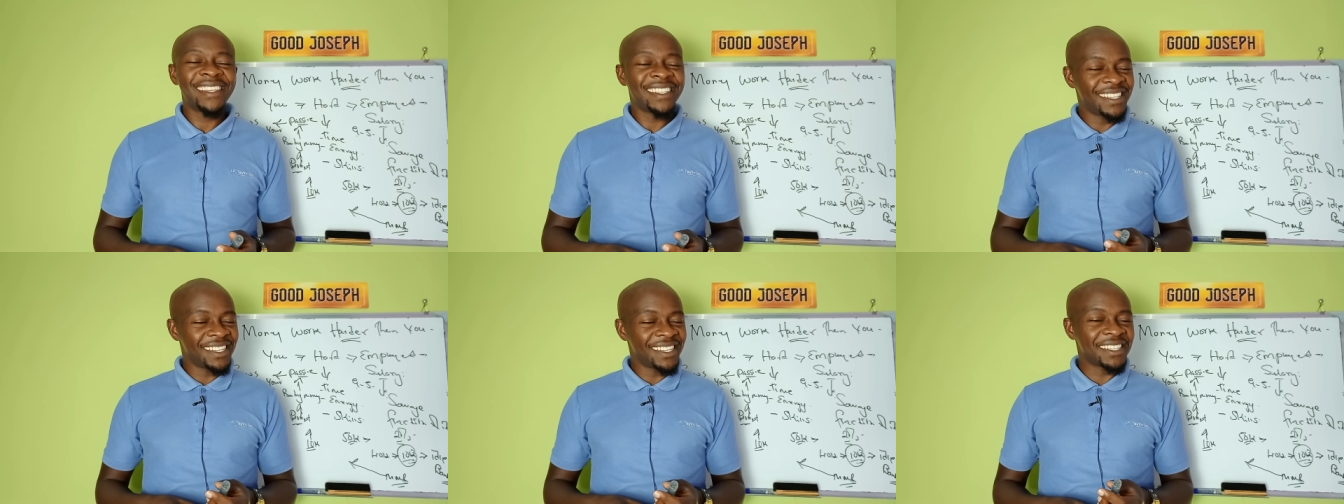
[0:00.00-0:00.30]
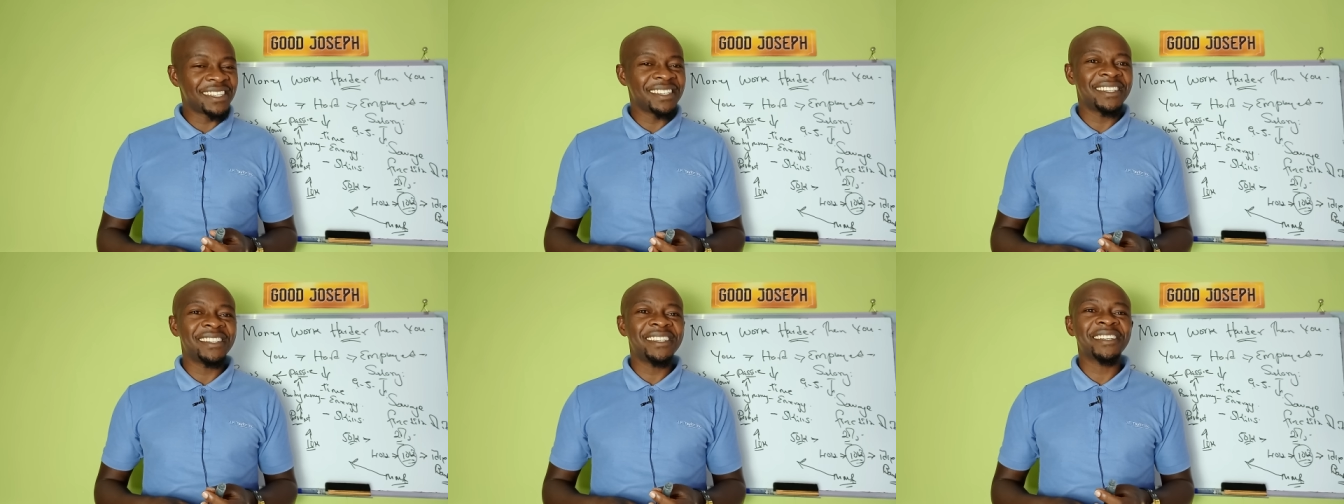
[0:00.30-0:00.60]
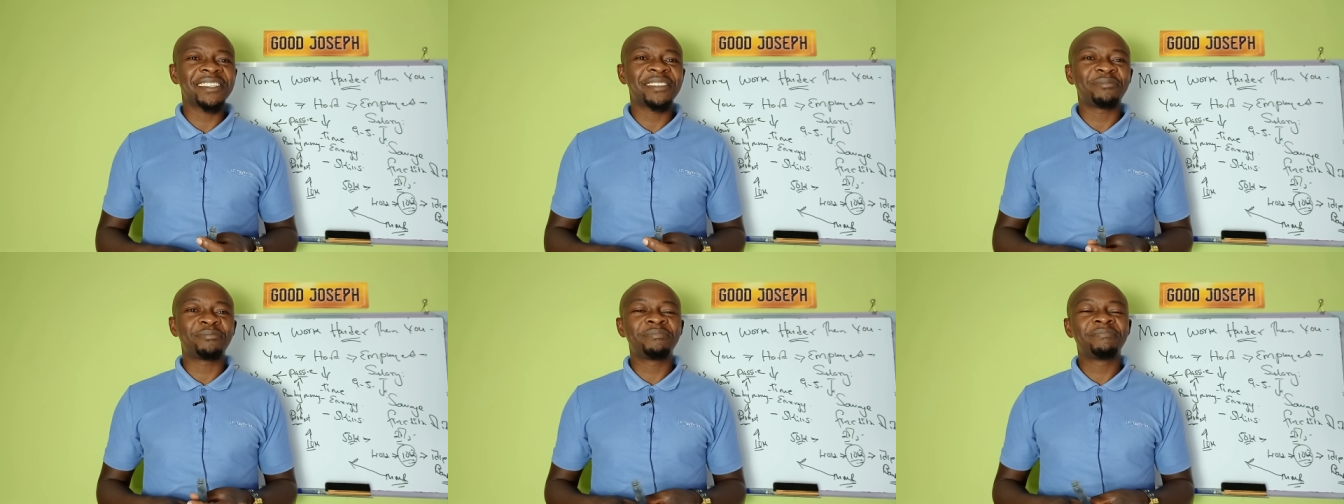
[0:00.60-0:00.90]
This is good,
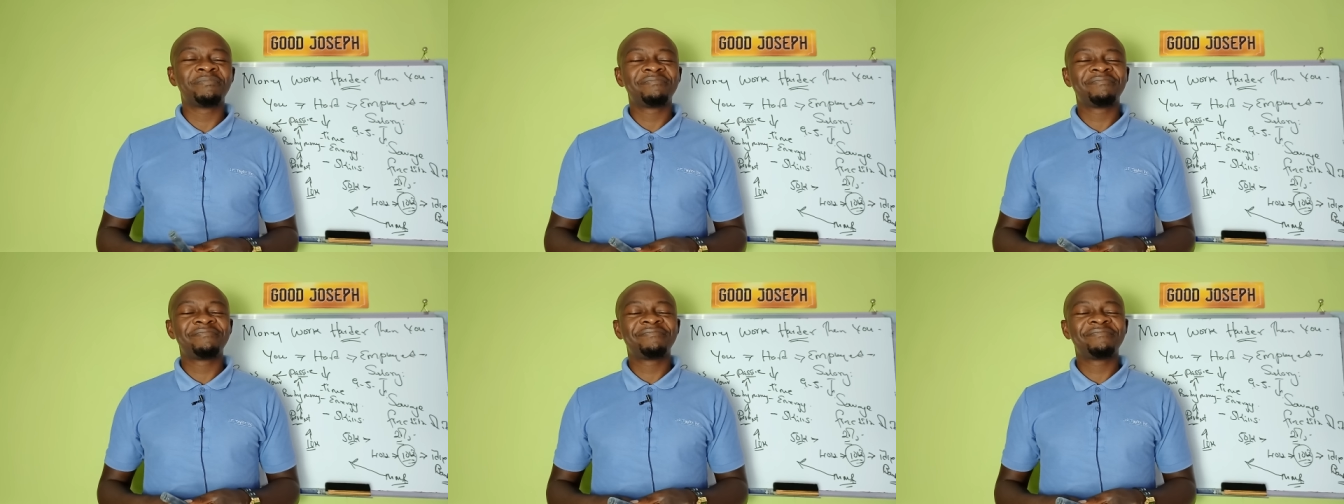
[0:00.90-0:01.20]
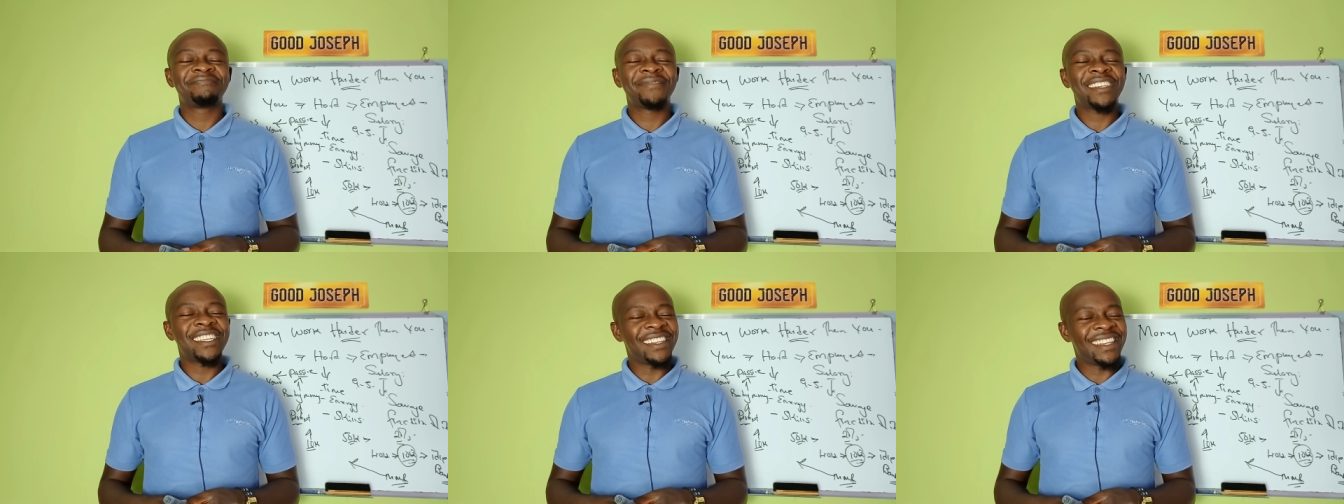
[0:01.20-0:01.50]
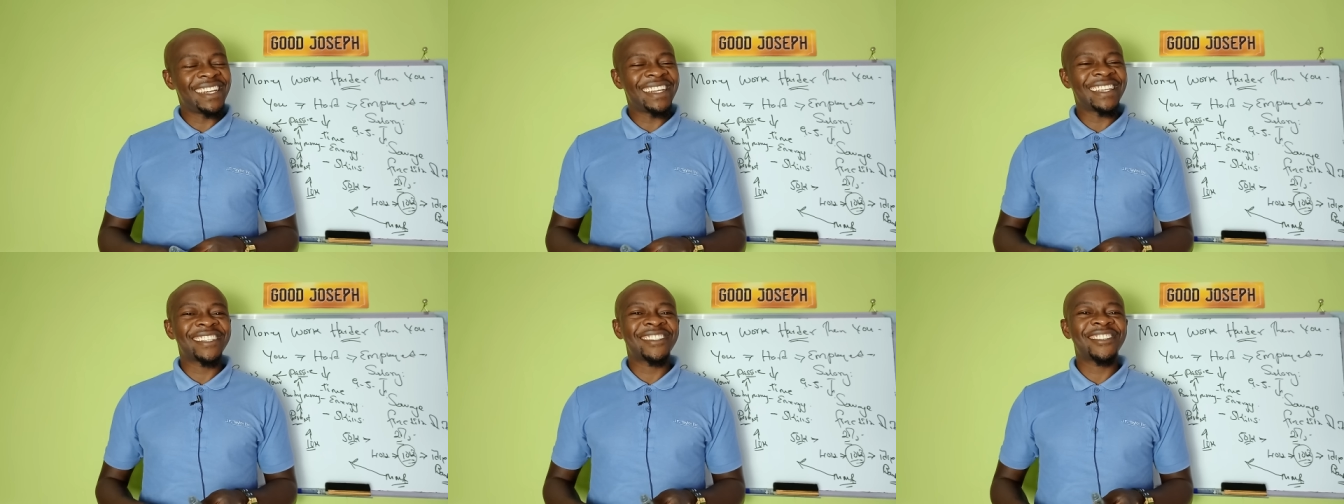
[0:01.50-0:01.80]
Joseph. See you in
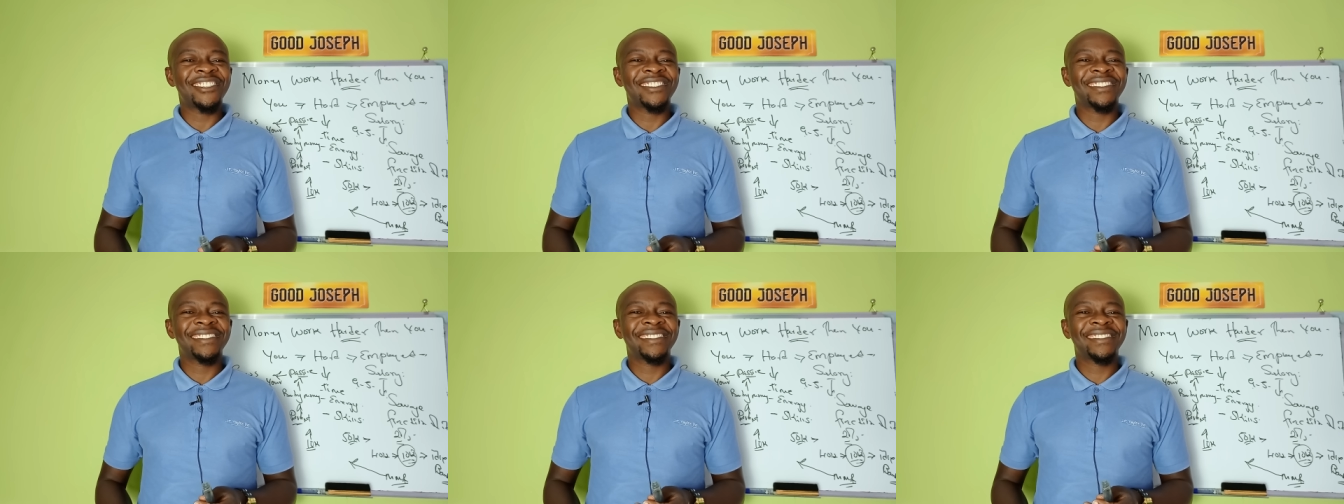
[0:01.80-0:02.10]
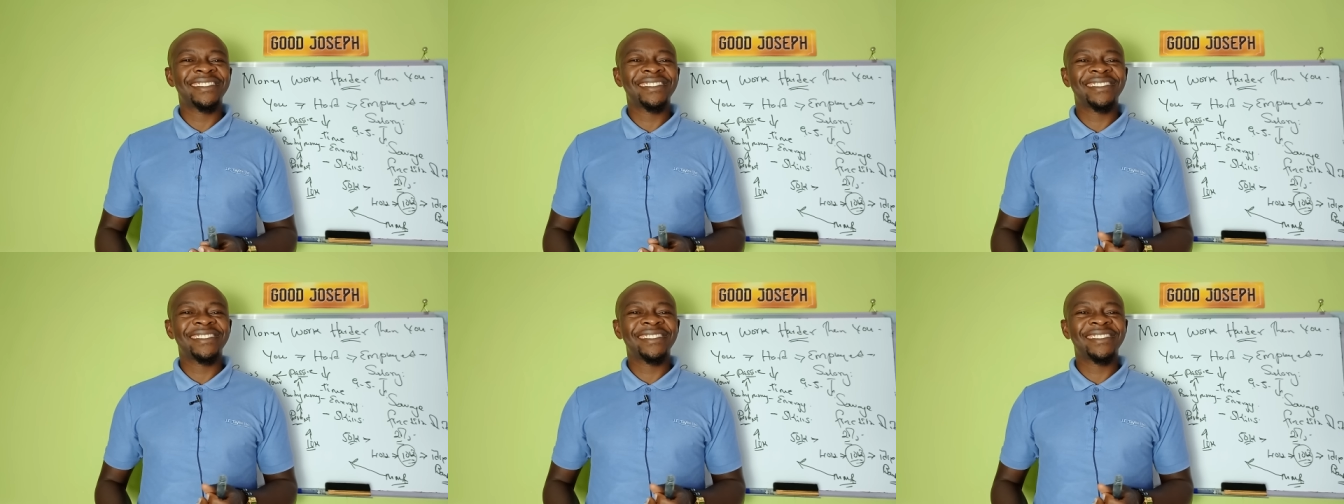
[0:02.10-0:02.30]
the next one.